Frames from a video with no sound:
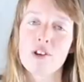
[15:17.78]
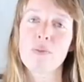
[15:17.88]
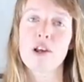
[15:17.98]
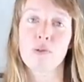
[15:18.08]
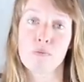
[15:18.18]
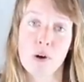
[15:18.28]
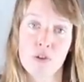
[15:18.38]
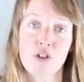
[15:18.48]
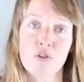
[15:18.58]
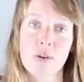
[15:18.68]
I spend
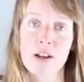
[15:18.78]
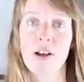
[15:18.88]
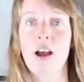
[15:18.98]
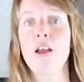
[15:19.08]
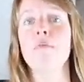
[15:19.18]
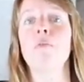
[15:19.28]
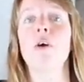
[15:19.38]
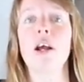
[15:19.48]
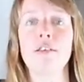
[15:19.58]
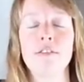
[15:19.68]
most of my time and
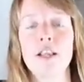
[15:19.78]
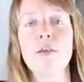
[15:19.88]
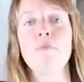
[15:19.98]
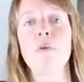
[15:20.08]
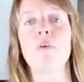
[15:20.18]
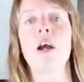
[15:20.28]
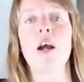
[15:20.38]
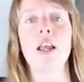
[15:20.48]
where I sleep and where